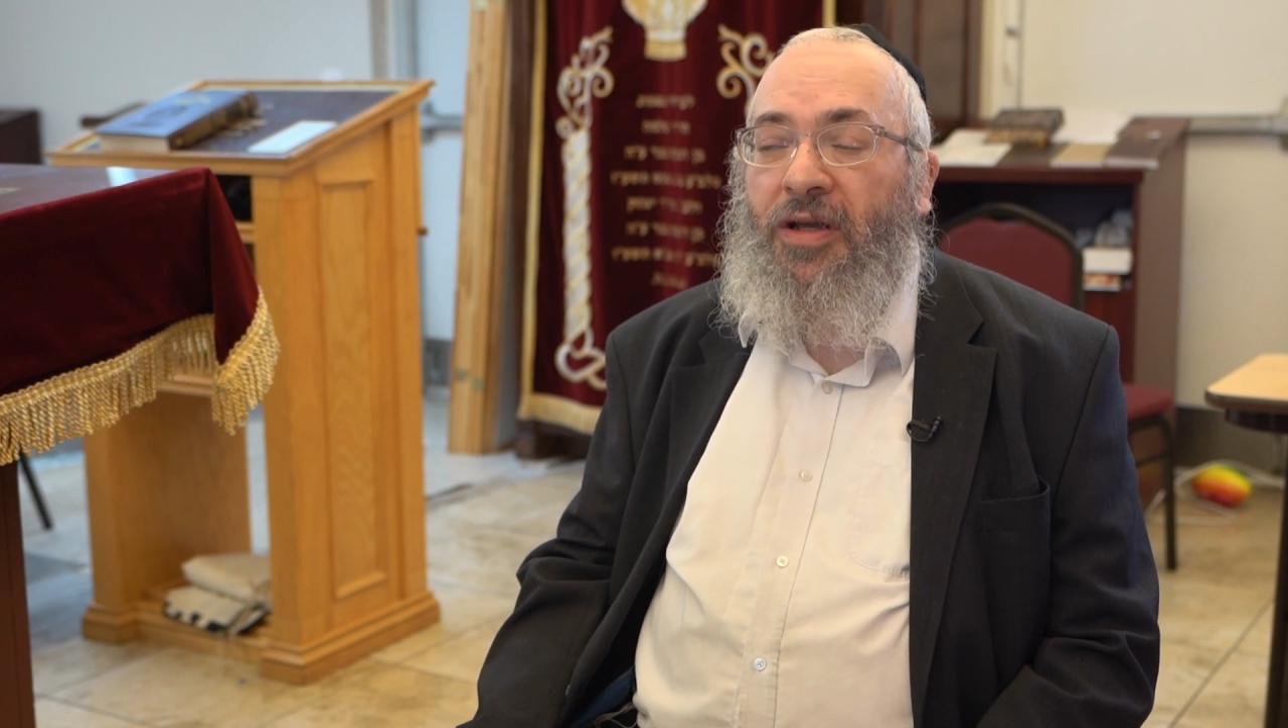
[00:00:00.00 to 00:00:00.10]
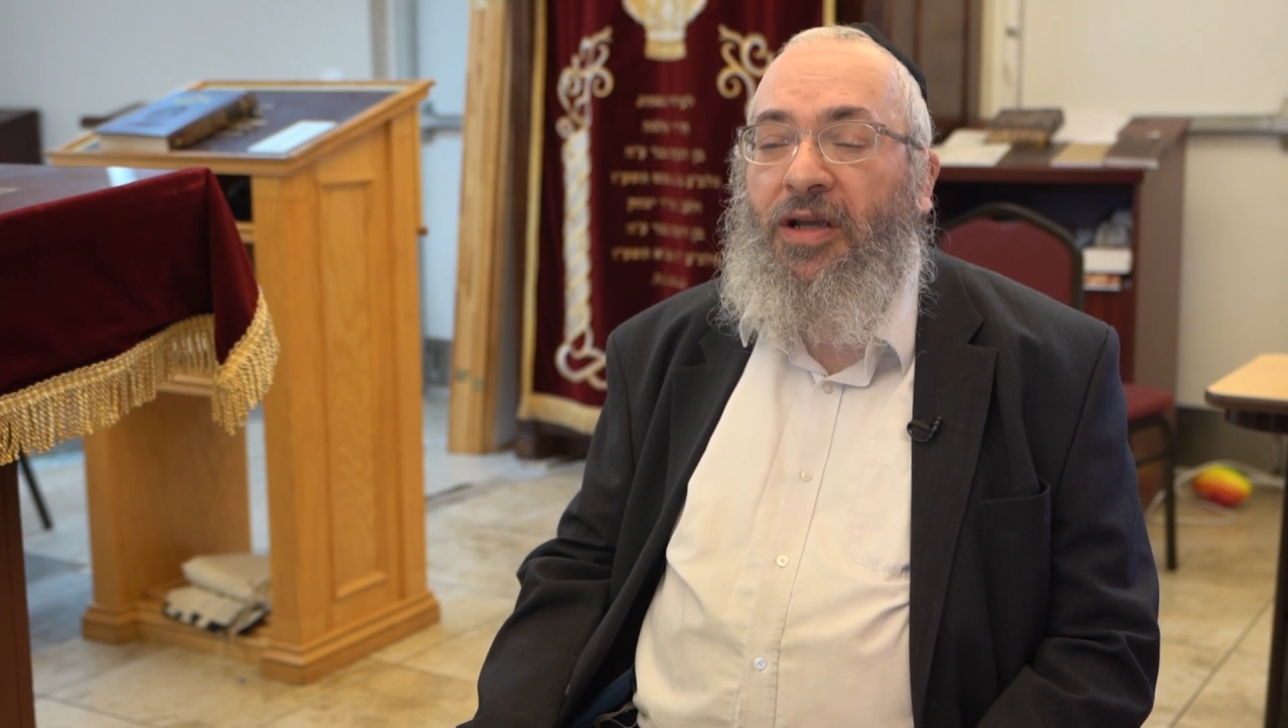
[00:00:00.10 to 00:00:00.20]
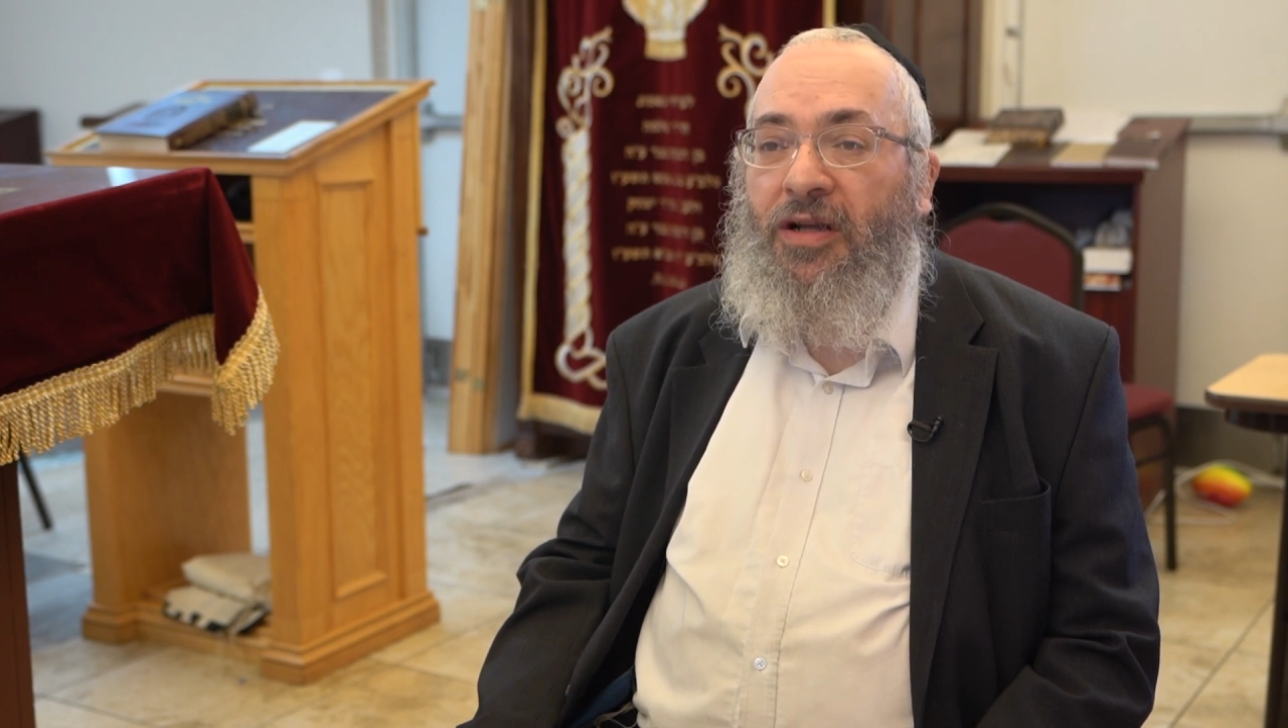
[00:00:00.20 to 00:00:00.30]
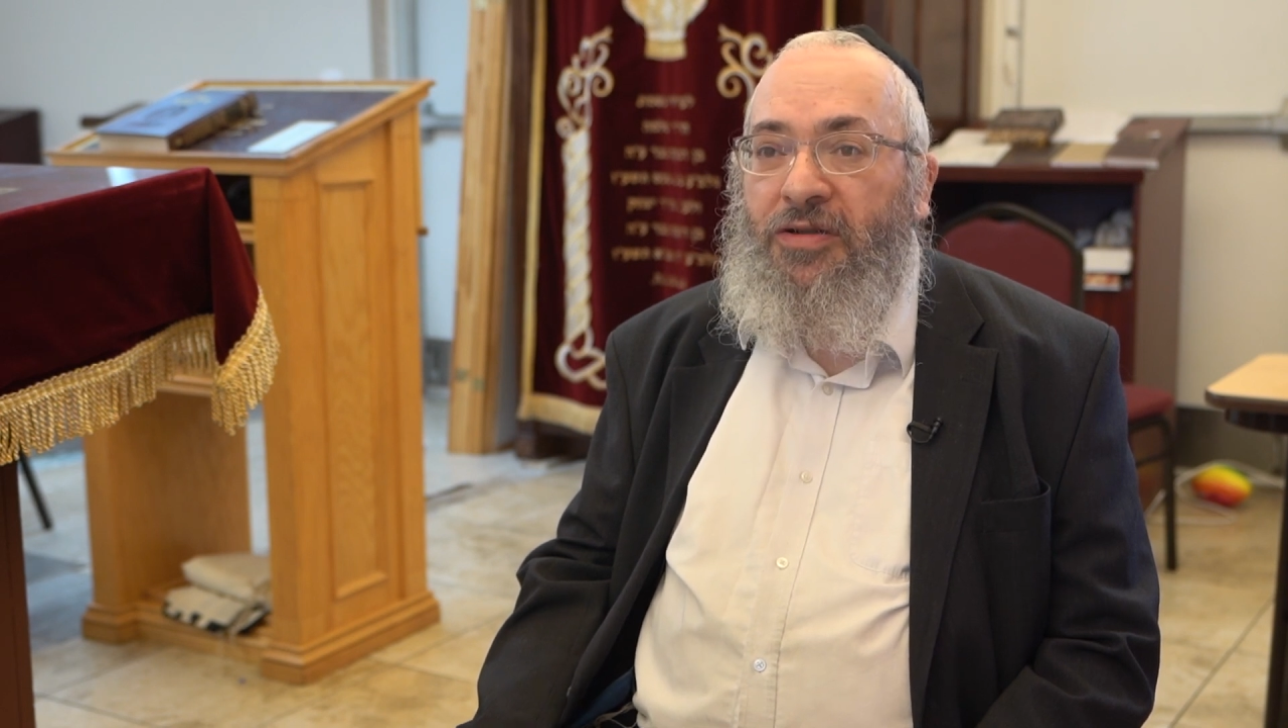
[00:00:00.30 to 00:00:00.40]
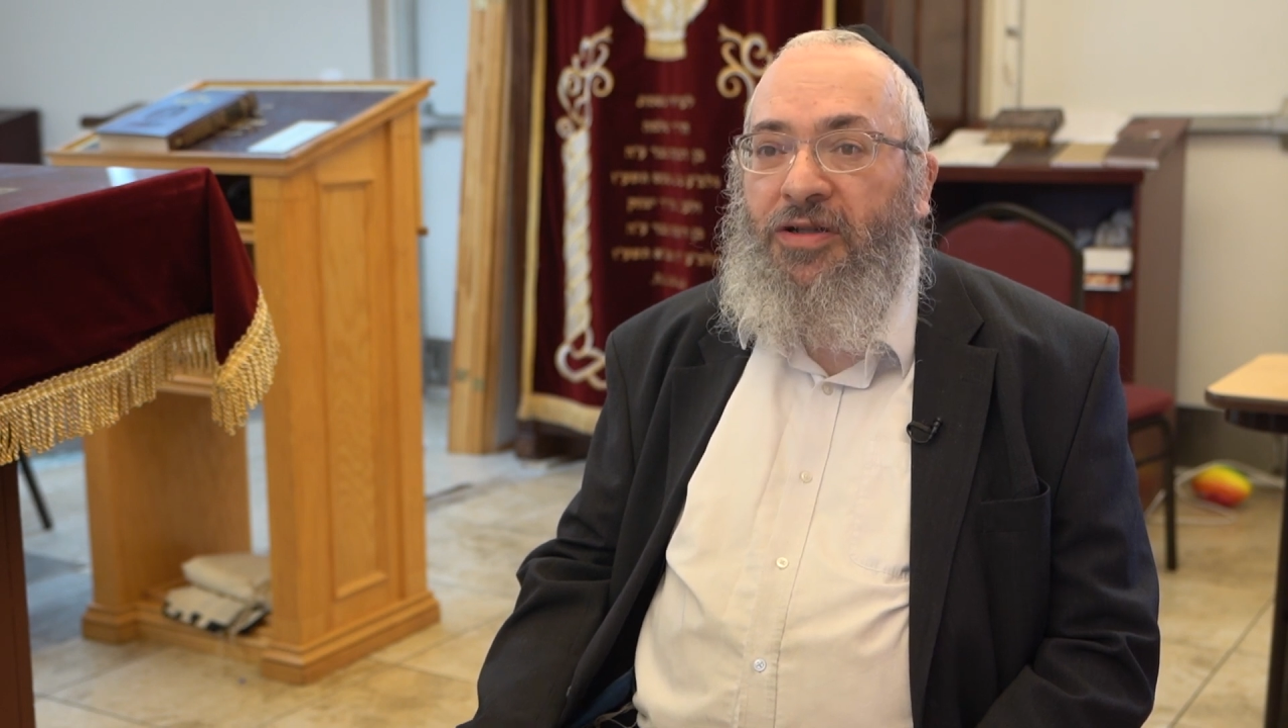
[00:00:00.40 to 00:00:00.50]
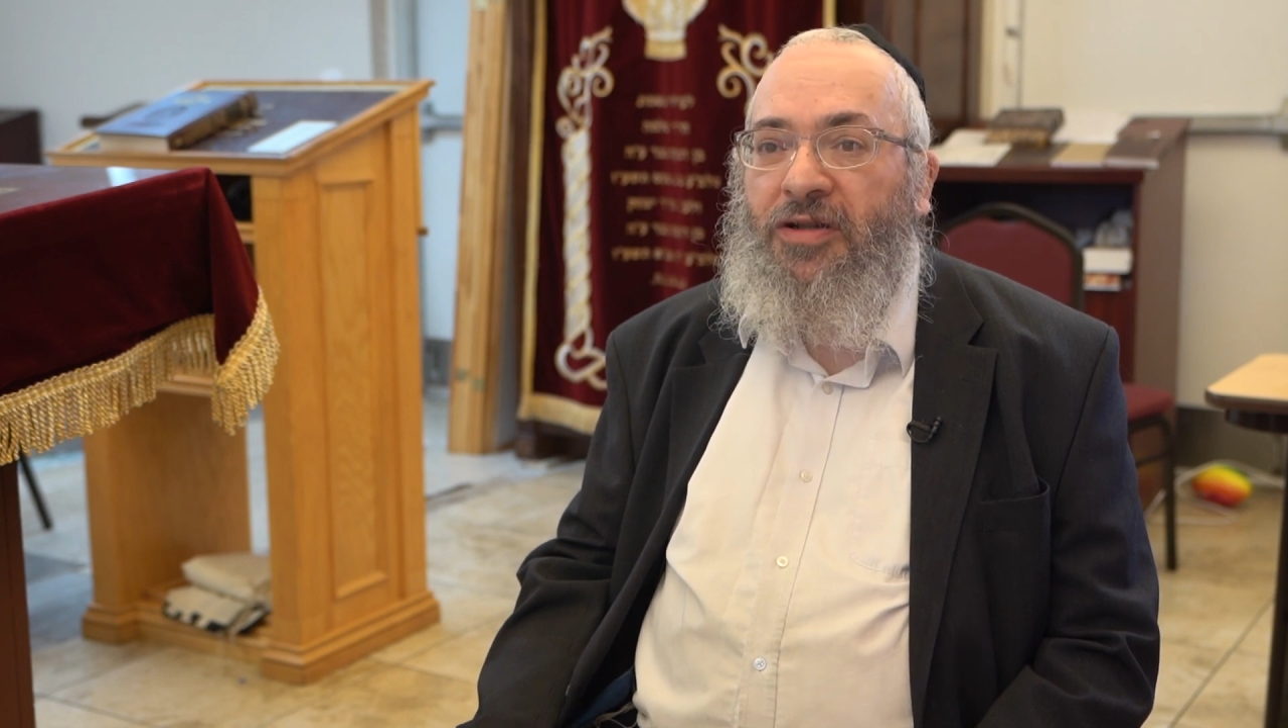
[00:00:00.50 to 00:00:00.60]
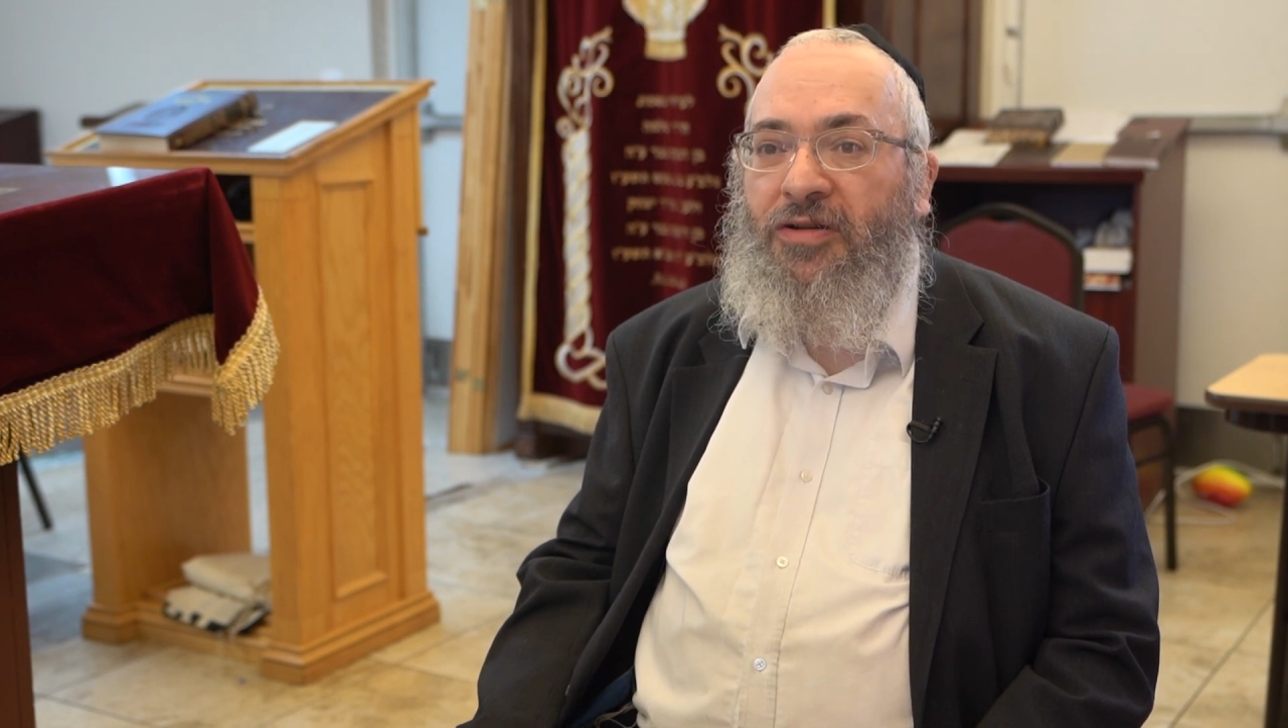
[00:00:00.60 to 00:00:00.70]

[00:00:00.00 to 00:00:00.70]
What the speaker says: he learnt